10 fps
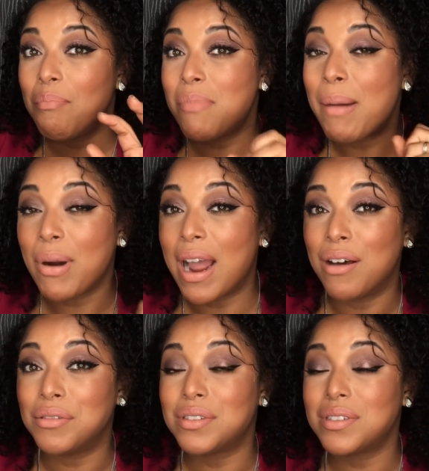my
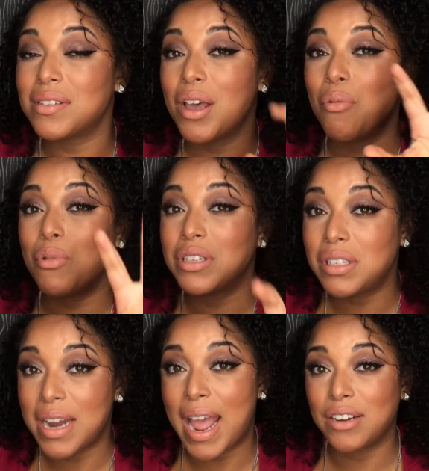brows were
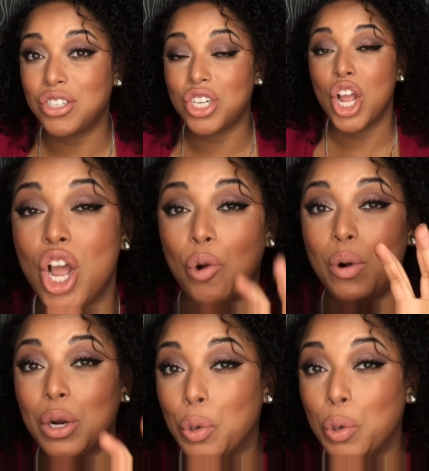snatched we're